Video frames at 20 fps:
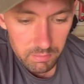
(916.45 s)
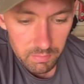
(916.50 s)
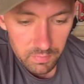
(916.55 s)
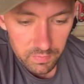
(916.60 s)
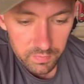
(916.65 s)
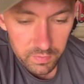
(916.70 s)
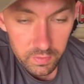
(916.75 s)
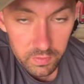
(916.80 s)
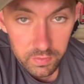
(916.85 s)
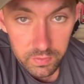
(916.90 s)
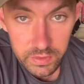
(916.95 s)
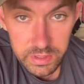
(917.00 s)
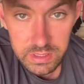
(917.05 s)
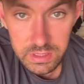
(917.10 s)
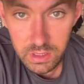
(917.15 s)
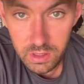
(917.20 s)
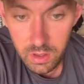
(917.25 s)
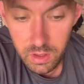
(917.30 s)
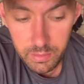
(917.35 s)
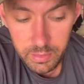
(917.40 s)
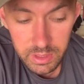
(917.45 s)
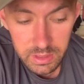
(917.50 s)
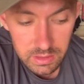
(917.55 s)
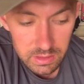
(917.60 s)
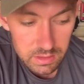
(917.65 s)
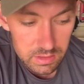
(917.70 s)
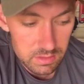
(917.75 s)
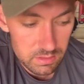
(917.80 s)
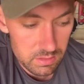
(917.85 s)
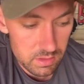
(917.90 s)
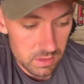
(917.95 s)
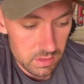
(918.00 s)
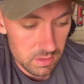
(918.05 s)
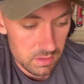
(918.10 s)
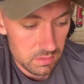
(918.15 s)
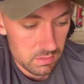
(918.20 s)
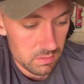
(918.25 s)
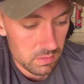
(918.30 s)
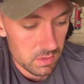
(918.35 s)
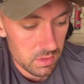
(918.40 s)
feel free to comment
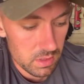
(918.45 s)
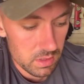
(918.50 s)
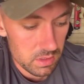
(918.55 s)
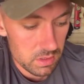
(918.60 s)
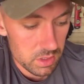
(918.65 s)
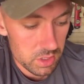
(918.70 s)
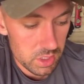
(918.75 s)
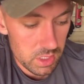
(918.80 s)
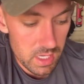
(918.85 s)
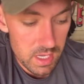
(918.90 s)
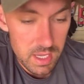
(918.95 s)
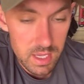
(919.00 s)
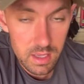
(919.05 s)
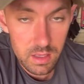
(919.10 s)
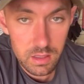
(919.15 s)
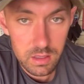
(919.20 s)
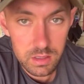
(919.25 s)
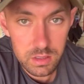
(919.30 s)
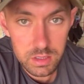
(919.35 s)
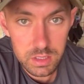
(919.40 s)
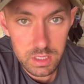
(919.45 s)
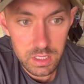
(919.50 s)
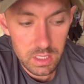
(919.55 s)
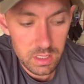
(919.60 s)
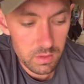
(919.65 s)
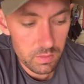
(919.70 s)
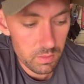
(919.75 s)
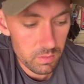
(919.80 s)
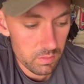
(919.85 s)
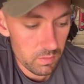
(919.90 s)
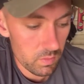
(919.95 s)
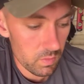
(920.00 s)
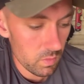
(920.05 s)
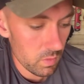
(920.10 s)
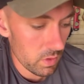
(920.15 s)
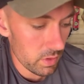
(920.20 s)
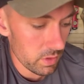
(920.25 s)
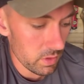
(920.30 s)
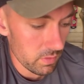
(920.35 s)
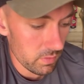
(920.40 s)
and share
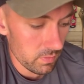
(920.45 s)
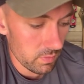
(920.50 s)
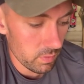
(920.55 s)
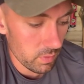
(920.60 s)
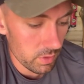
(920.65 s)
what you